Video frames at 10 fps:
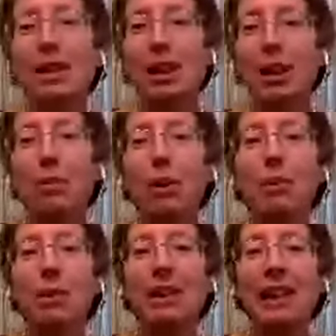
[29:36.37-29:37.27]
that I
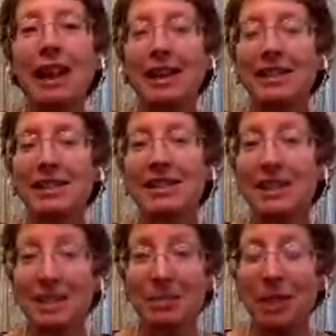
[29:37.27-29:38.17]
worked with last
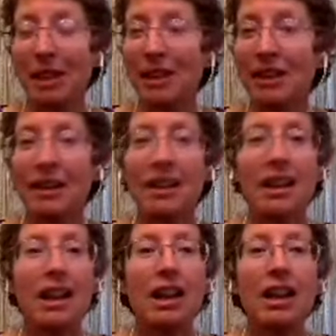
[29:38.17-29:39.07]
said to me,
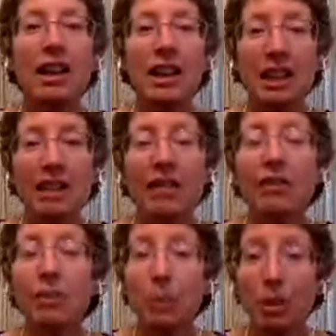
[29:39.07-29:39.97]

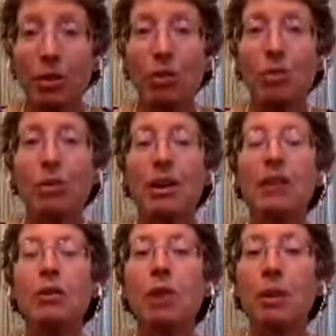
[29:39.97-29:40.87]
even with you,
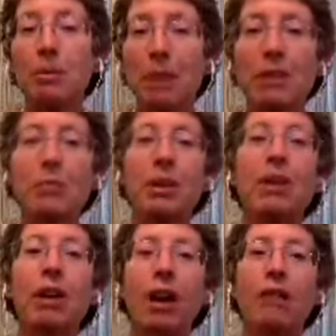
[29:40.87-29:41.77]
you are much
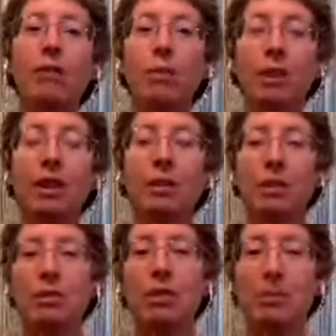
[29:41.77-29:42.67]
better off working with
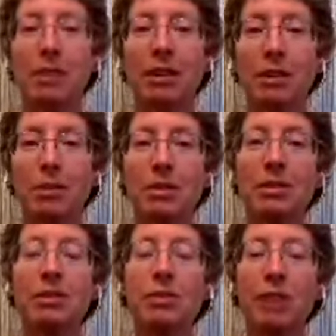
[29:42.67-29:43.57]
a trauma
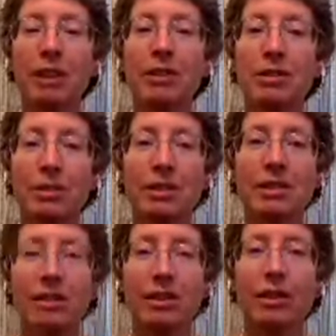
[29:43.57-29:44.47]
therapist than trying to do this
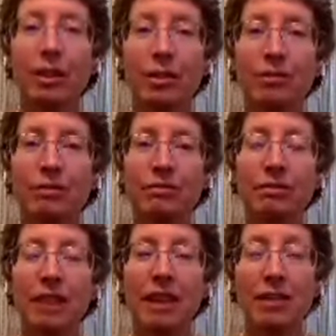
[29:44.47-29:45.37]
on your own.
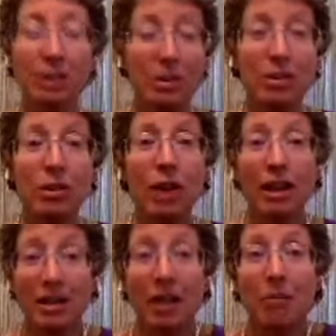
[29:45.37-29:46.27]
And so it's
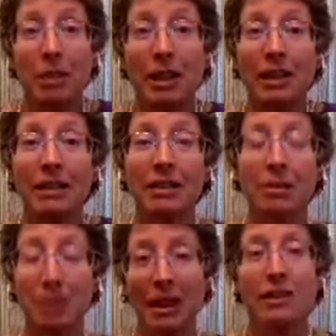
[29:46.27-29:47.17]
it's humbling,
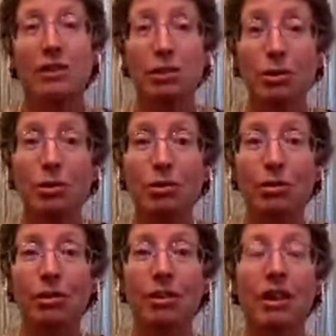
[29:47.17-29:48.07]
but that's the truth.
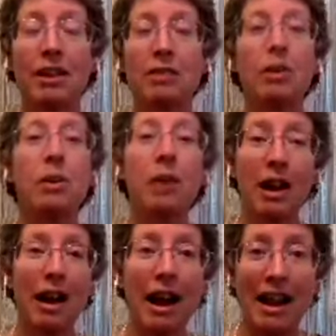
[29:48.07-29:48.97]
And so
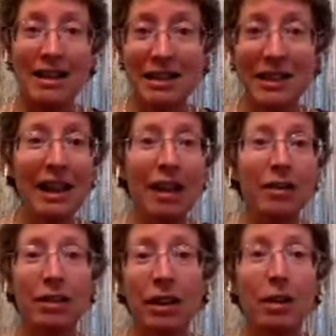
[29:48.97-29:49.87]
I seek
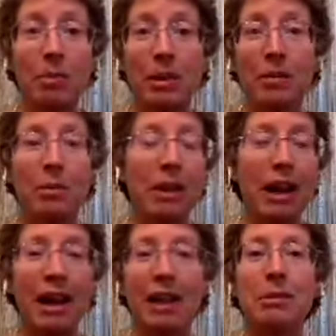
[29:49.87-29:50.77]
out therapy when
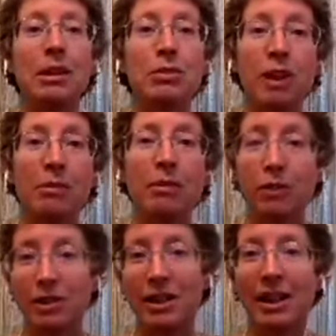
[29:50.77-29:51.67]
I am in a trauma
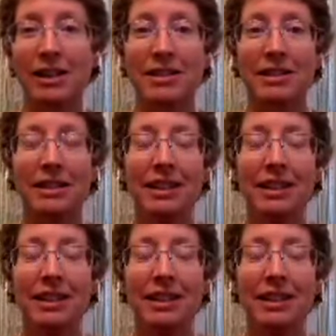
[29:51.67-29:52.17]
vortex.